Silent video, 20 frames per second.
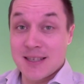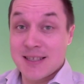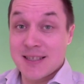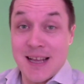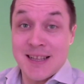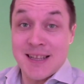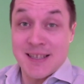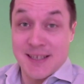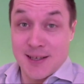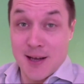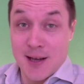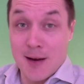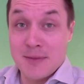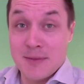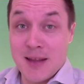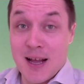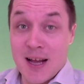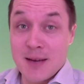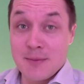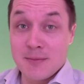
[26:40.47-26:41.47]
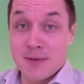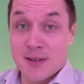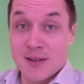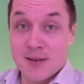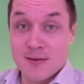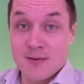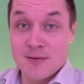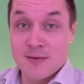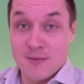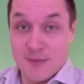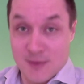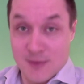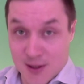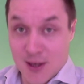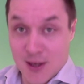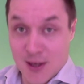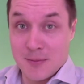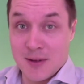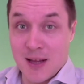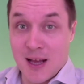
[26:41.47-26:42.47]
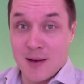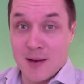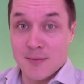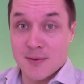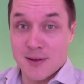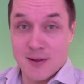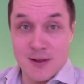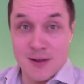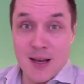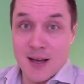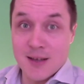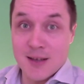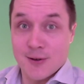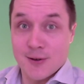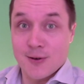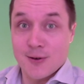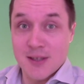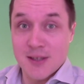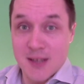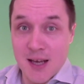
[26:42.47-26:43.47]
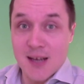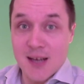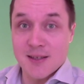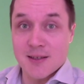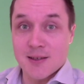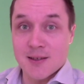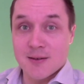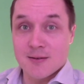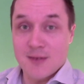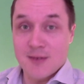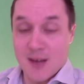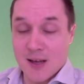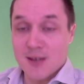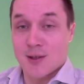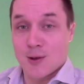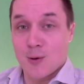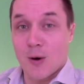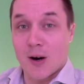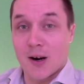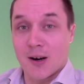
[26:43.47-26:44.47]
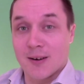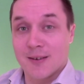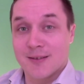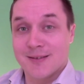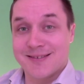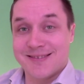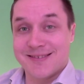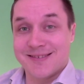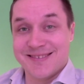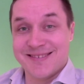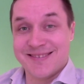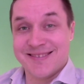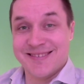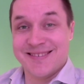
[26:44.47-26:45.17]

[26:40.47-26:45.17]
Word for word: And sometimes, sometimes the answer is yes. Yes, you are. yeah.